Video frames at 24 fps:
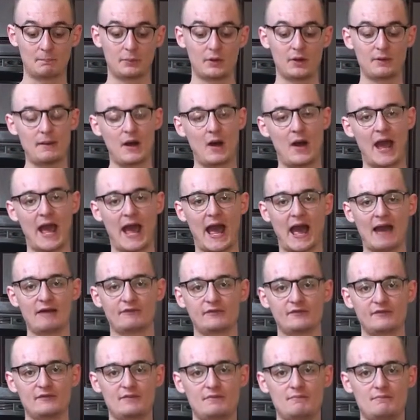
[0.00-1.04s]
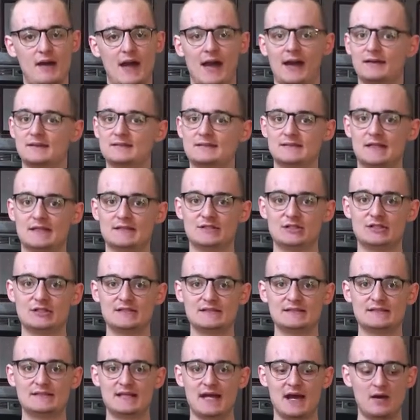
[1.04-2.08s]
Put about half of the mac and
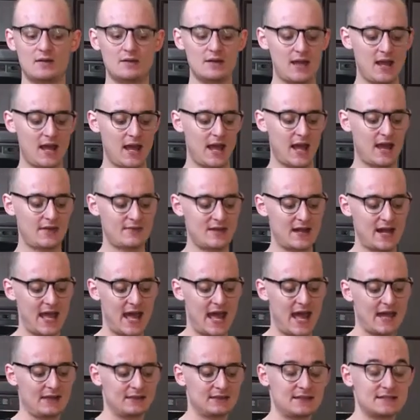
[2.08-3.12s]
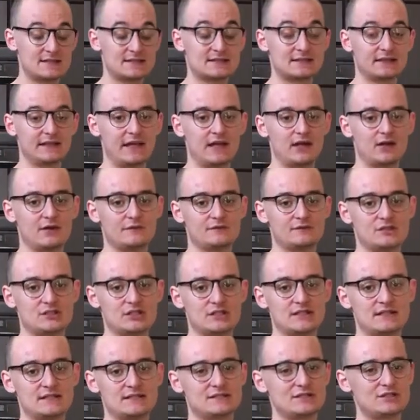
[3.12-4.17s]
cheese down, and then add this layer of
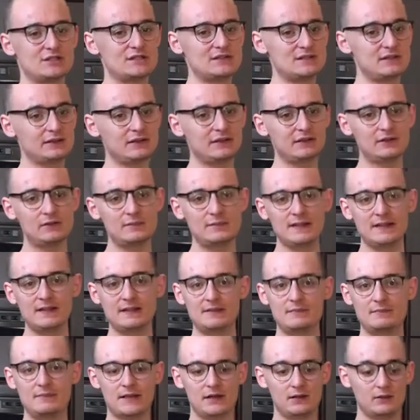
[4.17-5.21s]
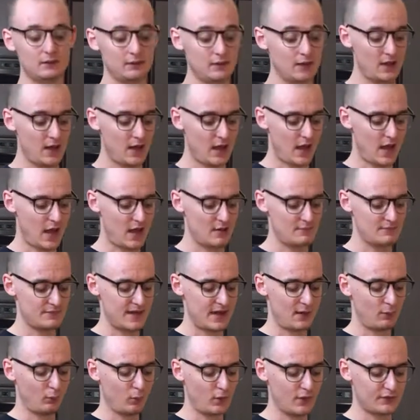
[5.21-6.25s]
cheese just a little bit in the middle,
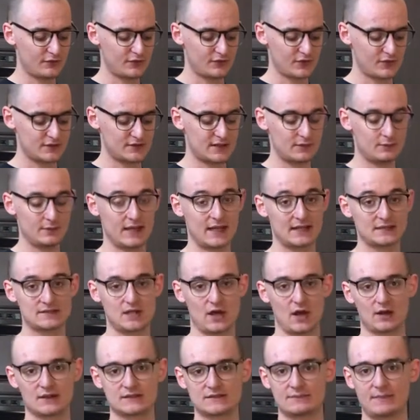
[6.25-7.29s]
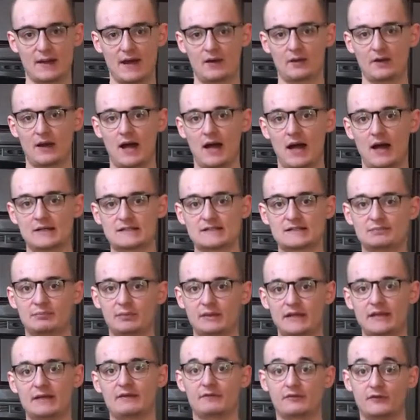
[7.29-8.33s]
that 1/3 that we had talked about
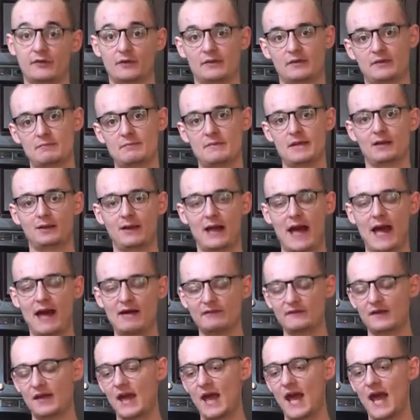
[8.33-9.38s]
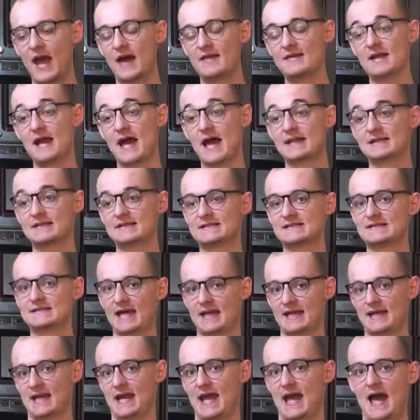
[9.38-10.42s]
splitting for the middle half, and then add the
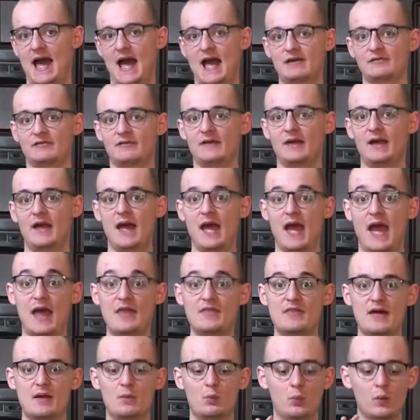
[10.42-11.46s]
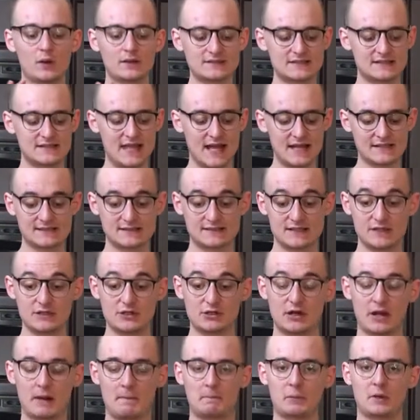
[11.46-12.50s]
second half. And then once that's done,
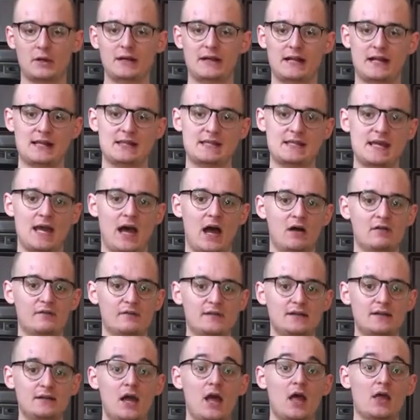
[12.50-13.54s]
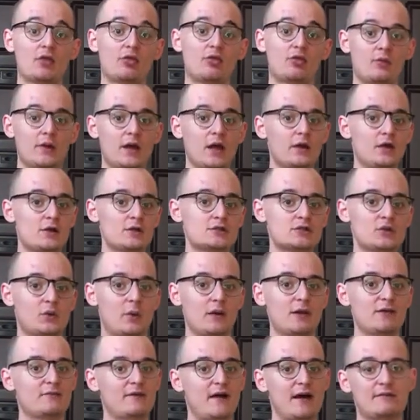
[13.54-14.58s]
you're going to put it in the oven,
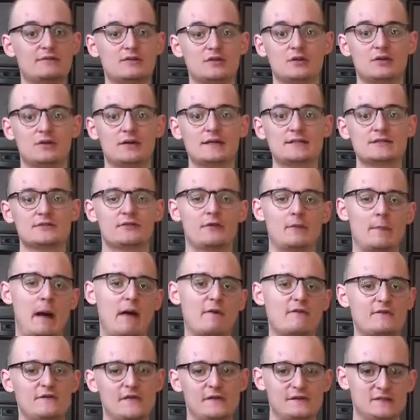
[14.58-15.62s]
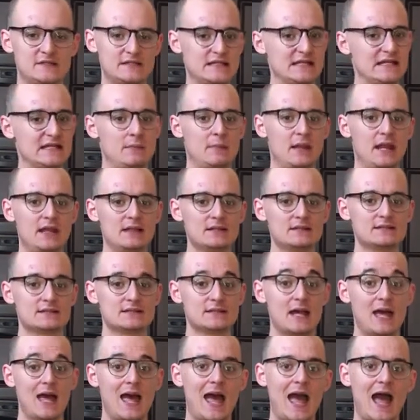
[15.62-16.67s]
325 degrees for about 15
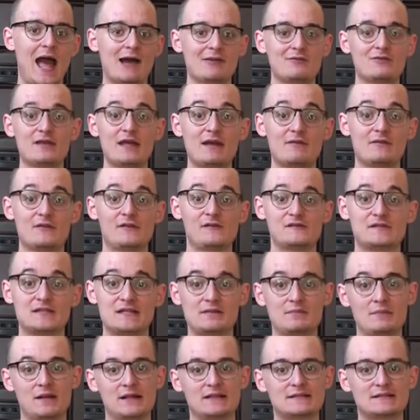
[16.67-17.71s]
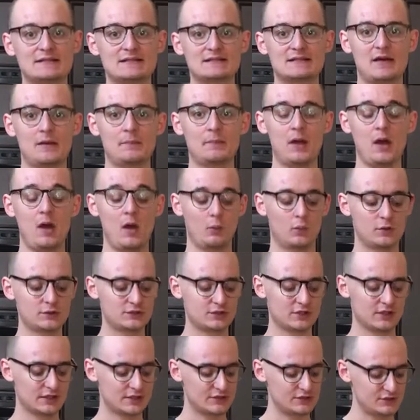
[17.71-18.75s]
minutes. After that 15 minutes is up, what
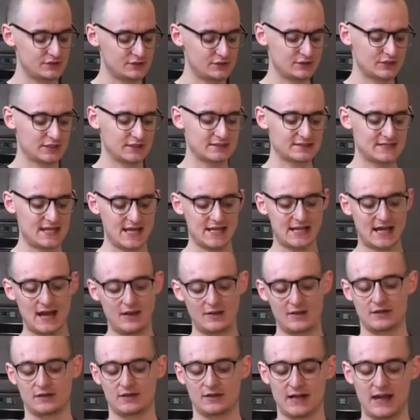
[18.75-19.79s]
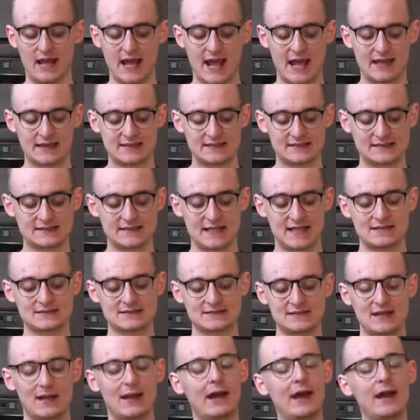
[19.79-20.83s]
you're going to do is you're going to take it out and you're going to add this
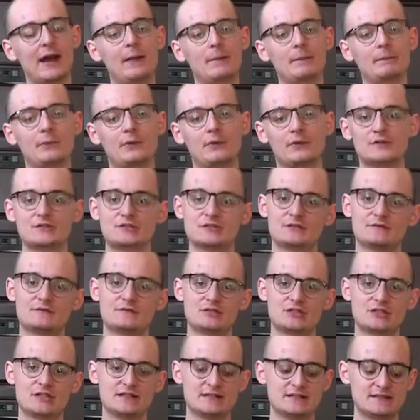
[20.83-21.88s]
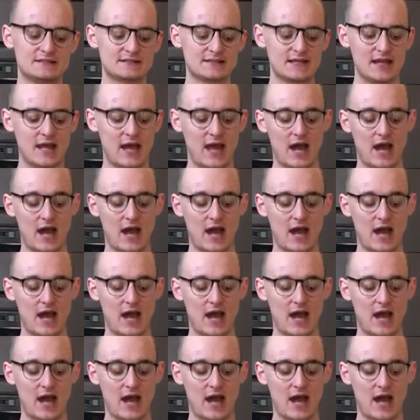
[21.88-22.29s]
entire portion of cheese